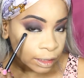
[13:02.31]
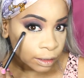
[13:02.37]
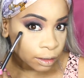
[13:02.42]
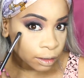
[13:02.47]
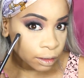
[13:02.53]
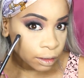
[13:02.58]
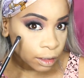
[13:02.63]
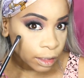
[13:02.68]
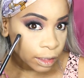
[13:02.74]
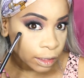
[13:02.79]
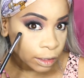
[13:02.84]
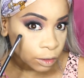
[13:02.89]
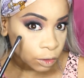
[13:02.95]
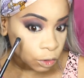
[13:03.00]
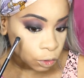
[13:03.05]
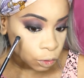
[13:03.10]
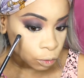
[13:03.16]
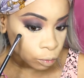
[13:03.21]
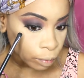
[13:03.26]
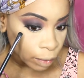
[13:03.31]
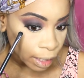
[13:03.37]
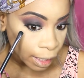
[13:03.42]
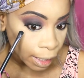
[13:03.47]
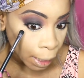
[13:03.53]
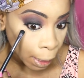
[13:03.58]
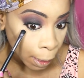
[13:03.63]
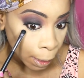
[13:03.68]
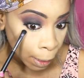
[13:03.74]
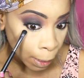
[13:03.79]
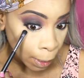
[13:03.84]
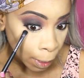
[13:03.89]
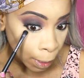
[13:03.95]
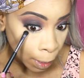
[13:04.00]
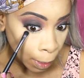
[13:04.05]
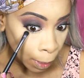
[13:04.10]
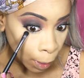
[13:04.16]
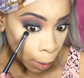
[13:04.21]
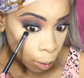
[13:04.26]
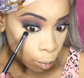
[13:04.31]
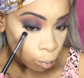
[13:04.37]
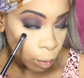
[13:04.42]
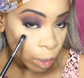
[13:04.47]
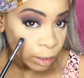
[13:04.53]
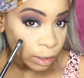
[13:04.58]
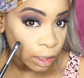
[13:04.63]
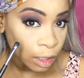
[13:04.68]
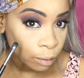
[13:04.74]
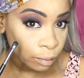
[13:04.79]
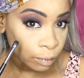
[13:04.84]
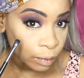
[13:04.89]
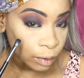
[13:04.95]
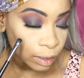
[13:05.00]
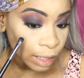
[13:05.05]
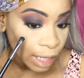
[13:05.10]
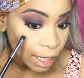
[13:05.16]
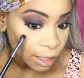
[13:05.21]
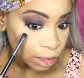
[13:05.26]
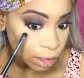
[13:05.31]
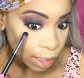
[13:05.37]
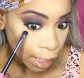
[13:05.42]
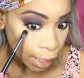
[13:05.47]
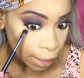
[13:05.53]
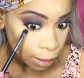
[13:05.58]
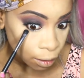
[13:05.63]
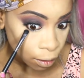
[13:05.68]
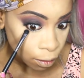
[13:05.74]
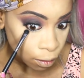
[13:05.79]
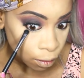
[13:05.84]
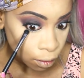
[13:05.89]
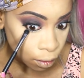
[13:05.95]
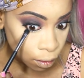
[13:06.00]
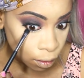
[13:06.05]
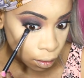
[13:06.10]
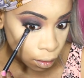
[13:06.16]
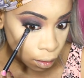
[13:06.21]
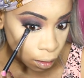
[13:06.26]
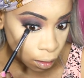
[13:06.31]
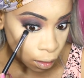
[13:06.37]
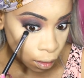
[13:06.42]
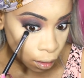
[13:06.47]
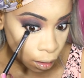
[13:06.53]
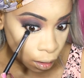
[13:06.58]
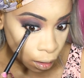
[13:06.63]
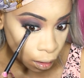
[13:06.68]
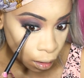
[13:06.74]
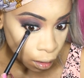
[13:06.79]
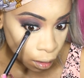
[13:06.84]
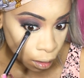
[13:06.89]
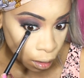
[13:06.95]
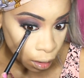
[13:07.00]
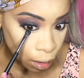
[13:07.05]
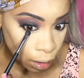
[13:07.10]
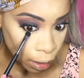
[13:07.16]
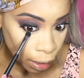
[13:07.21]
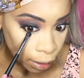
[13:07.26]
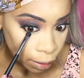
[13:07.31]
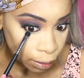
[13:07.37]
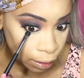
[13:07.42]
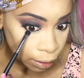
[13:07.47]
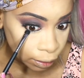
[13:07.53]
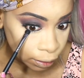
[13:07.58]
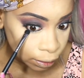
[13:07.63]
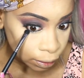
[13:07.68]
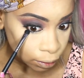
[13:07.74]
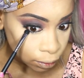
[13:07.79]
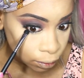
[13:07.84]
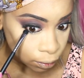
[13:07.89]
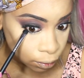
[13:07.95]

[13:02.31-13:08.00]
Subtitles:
it into my bottom lash line like this.